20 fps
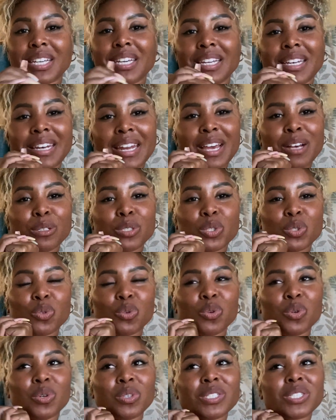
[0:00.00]
nail
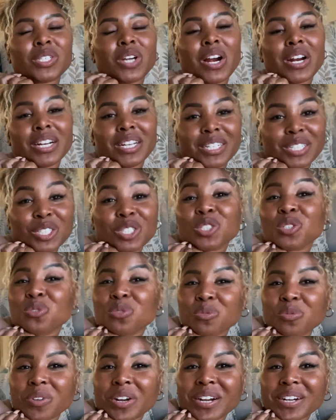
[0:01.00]
school starting June
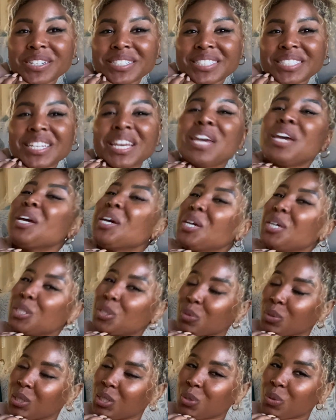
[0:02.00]
1st,
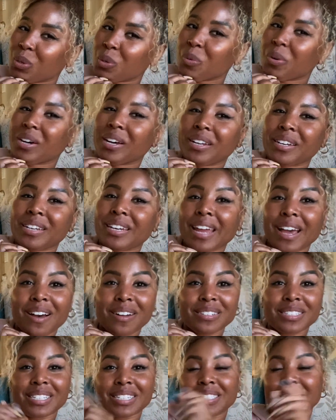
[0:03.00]
2021. Now,
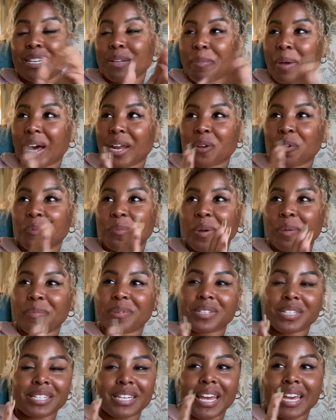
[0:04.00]
does anybody remember
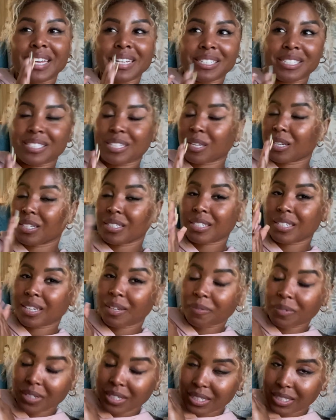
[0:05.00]
the dates and the
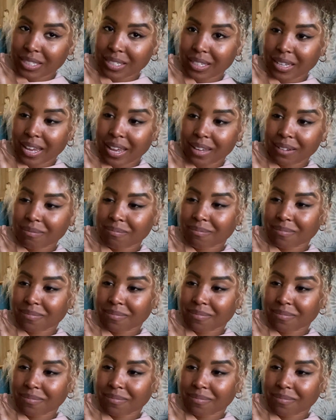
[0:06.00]
significance in that?